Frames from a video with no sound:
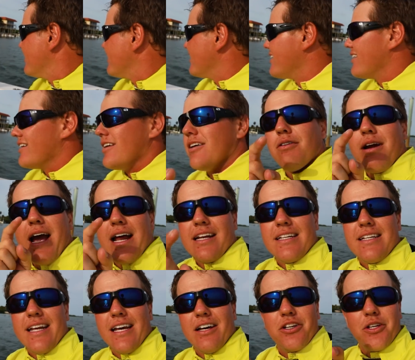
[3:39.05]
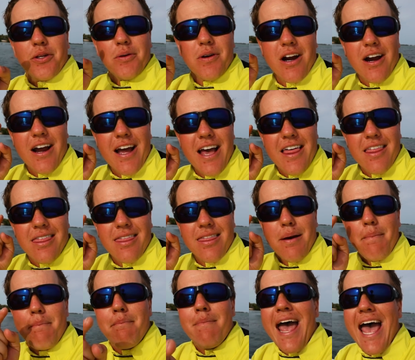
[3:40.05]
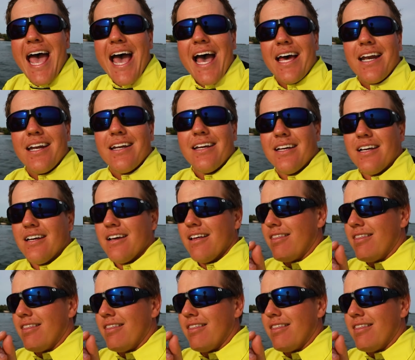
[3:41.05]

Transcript: Yes. Randy Dale, you are the man.